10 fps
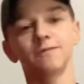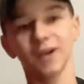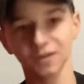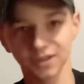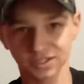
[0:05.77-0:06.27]

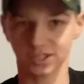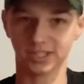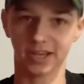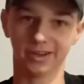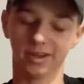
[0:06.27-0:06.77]
Falcons are
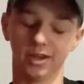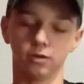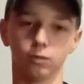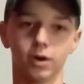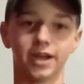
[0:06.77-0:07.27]
tanking,
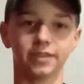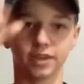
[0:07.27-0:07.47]
right?